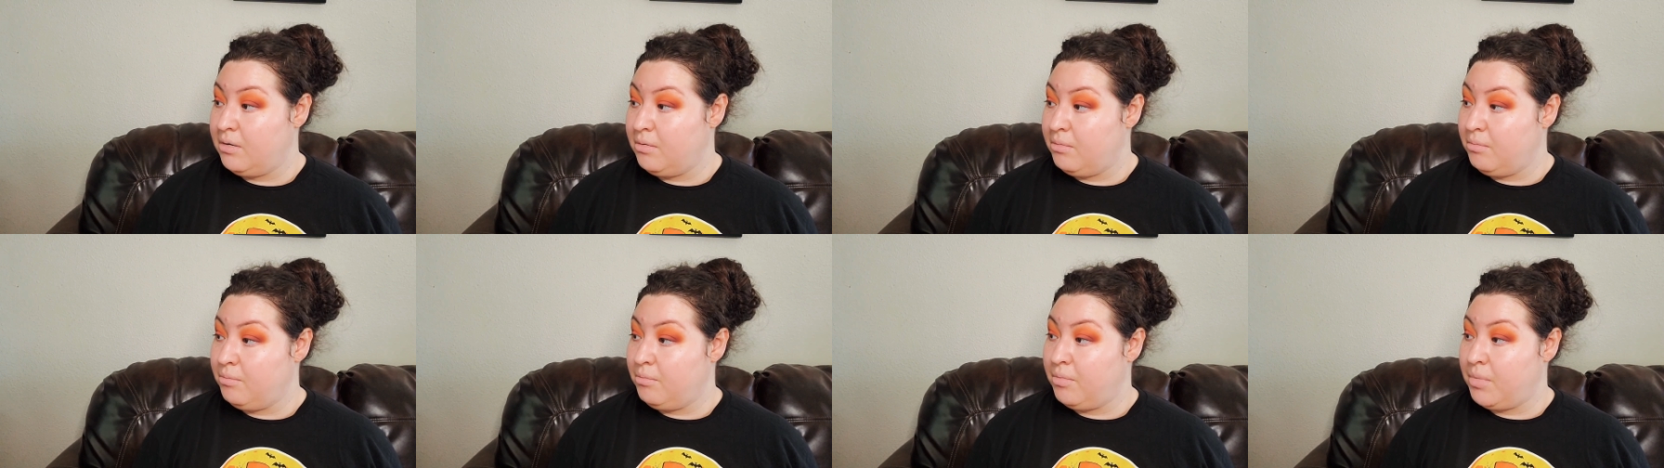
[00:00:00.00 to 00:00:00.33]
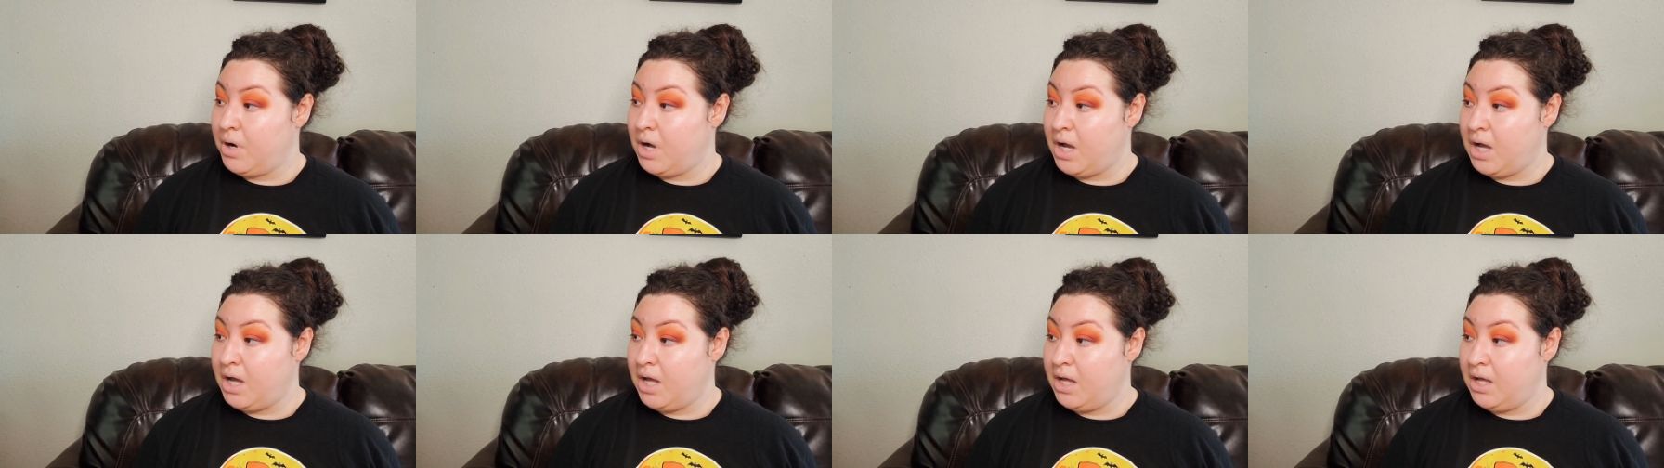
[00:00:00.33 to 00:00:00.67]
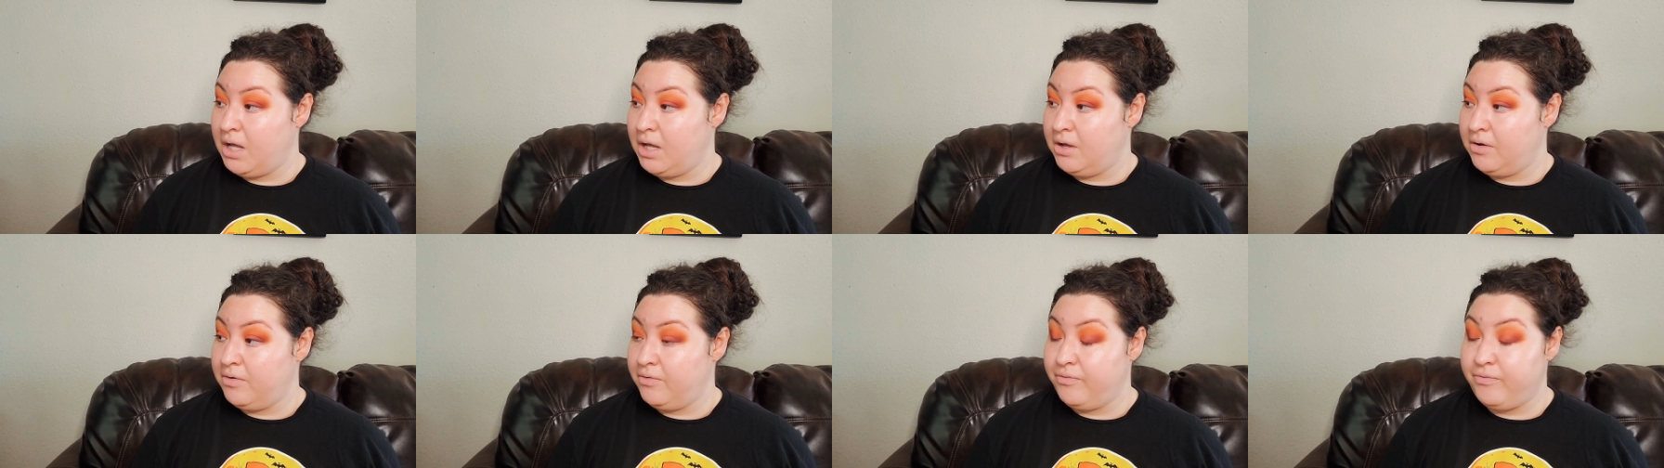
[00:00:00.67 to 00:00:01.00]

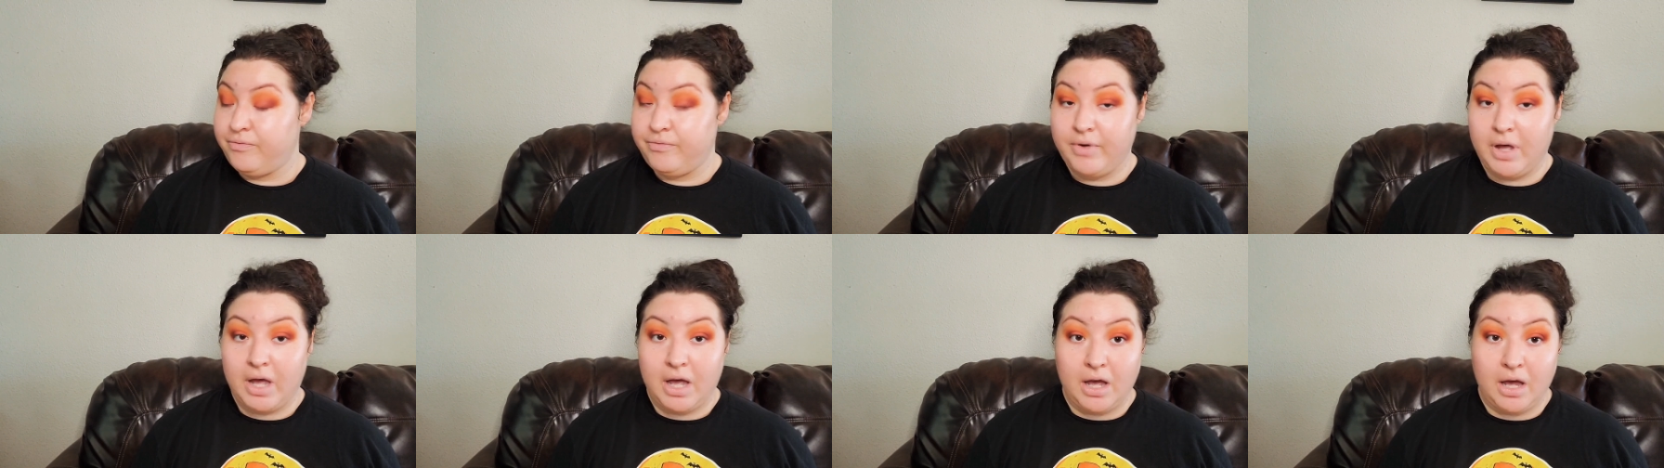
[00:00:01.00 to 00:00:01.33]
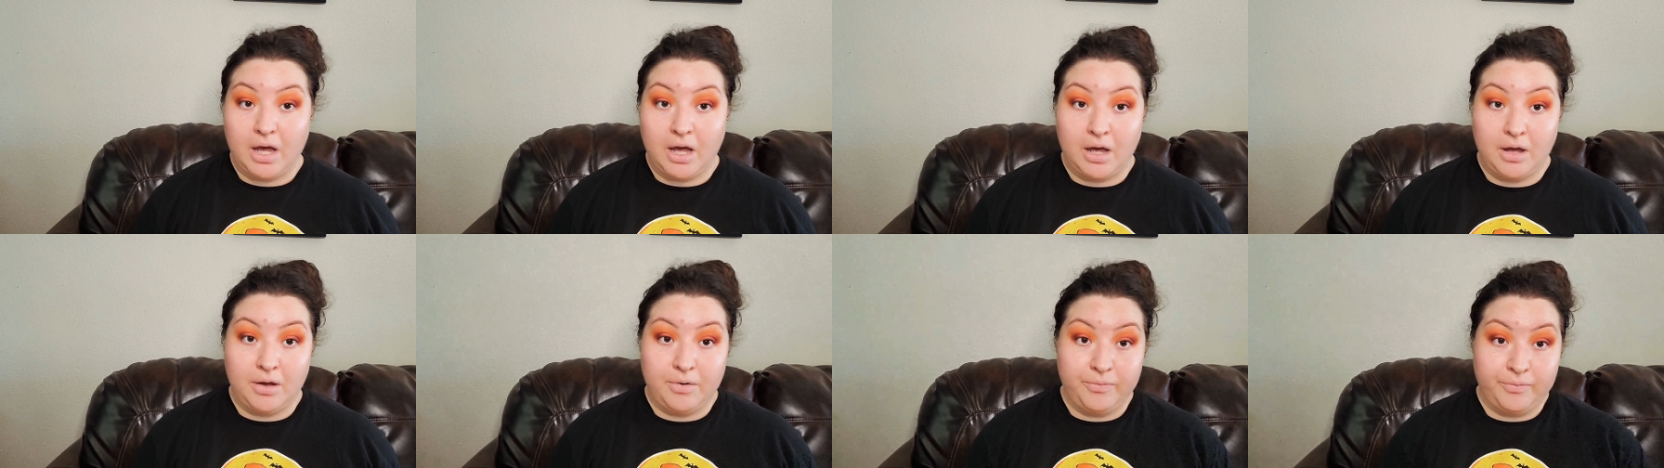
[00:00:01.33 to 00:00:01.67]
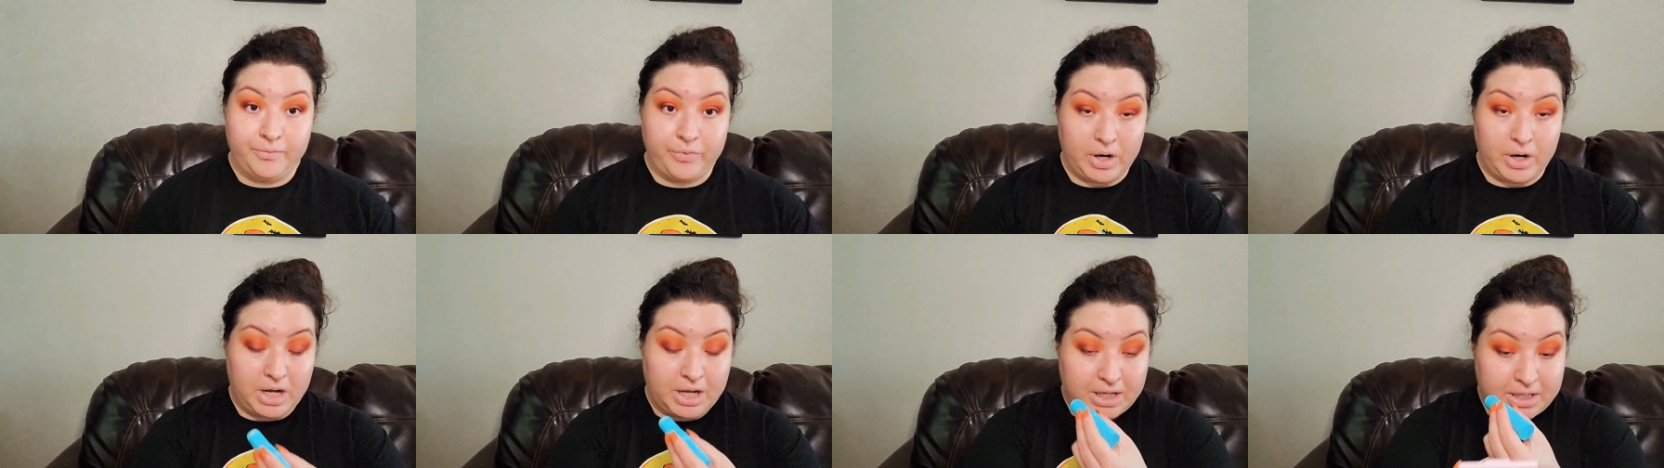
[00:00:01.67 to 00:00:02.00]
my fa uh,
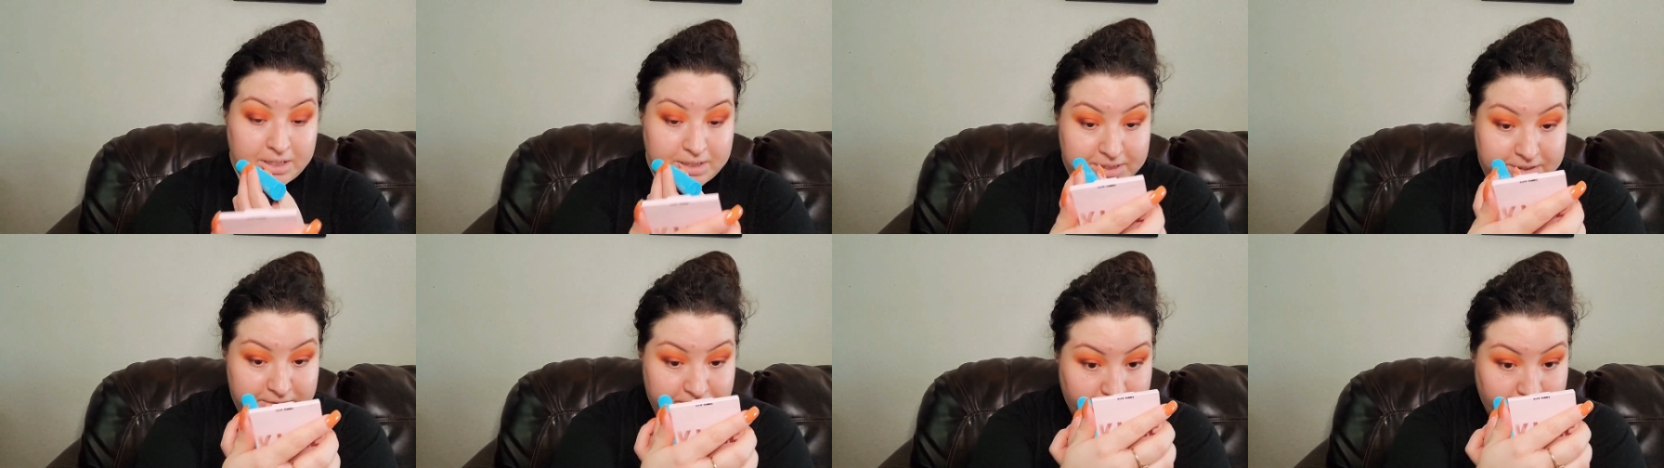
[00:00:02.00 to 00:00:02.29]
friends,